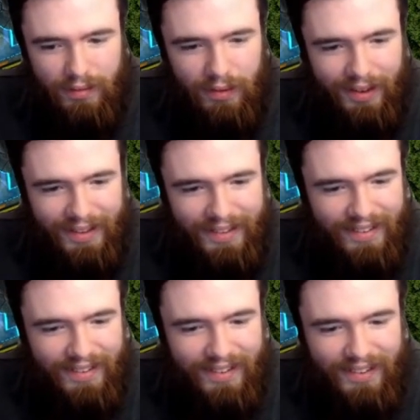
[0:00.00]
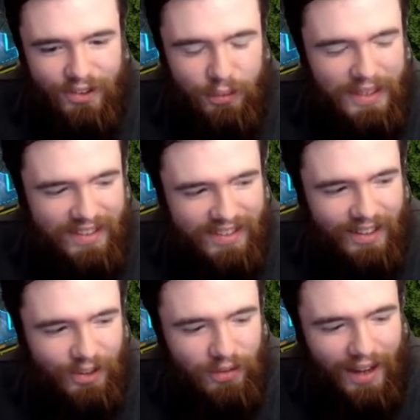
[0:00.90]
Right? So we can
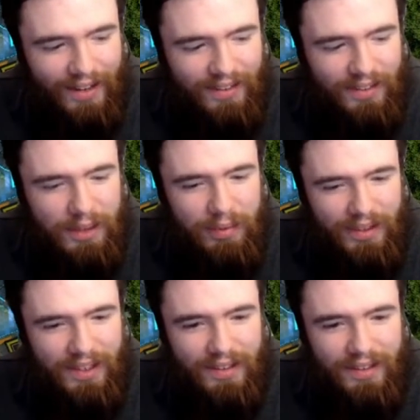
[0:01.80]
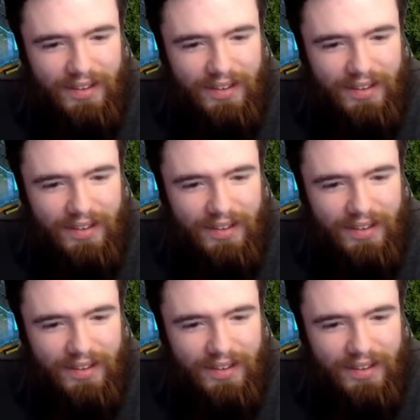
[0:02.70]
still do dag the DPE.